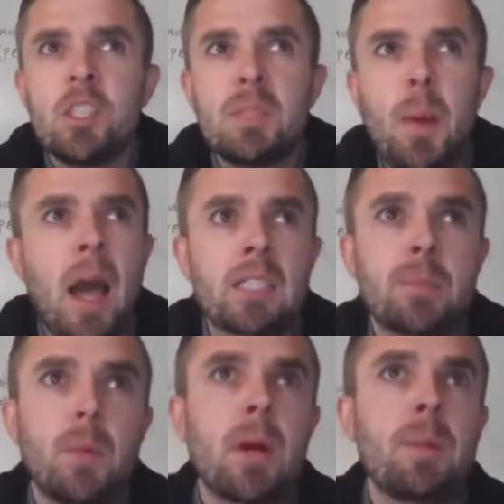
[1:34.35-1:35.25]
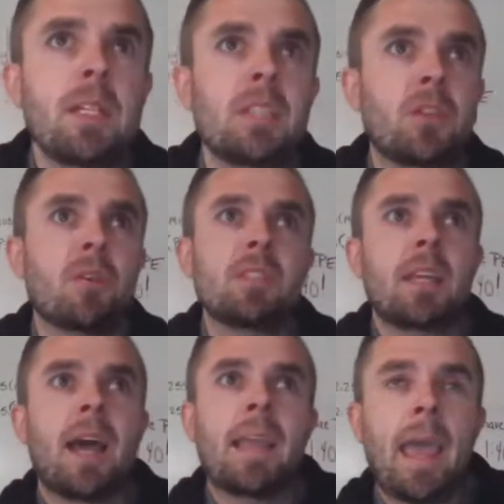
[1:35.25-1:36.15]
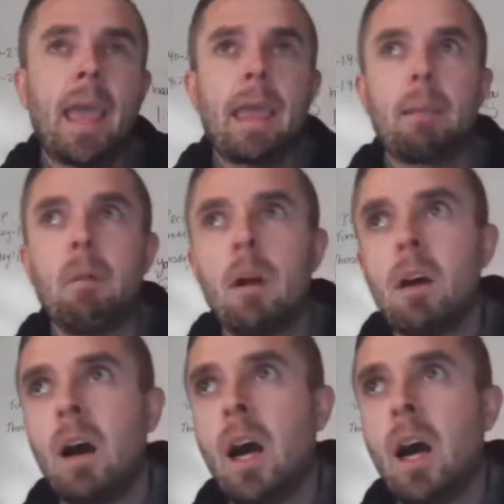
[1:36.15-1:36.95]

which is possible. I mean, it's a Thursday night game.